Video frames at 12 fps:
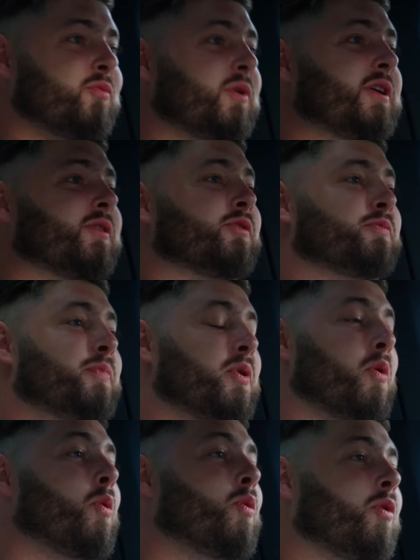wheels put
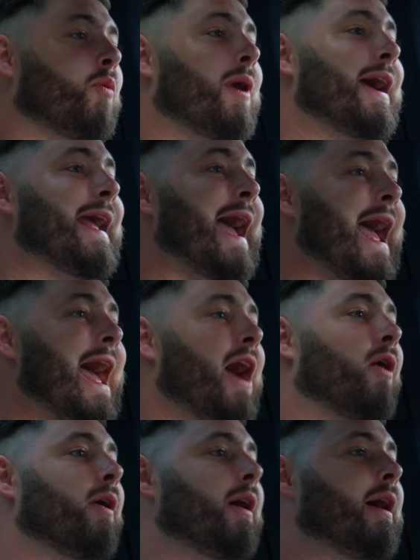all the way
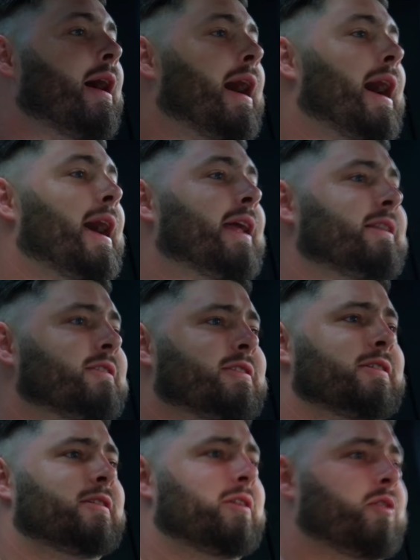out and
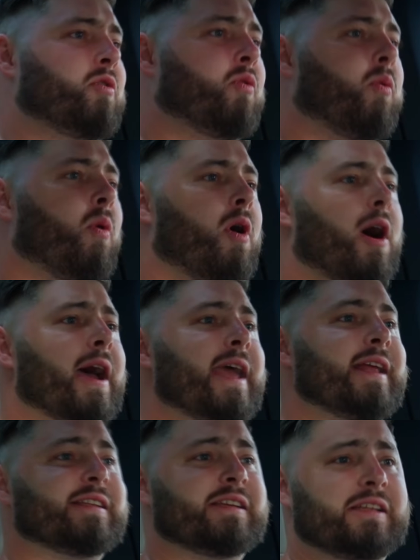
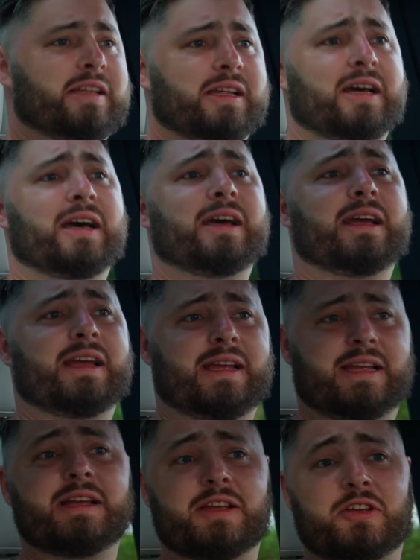quite
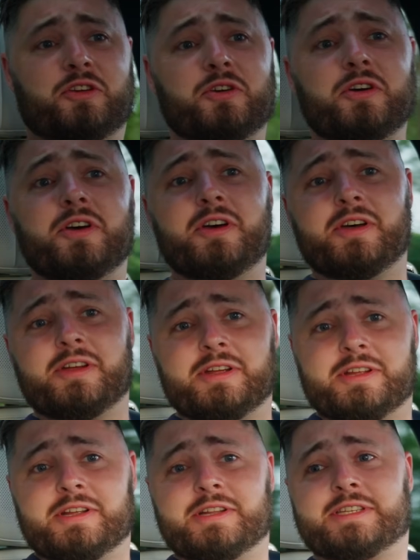good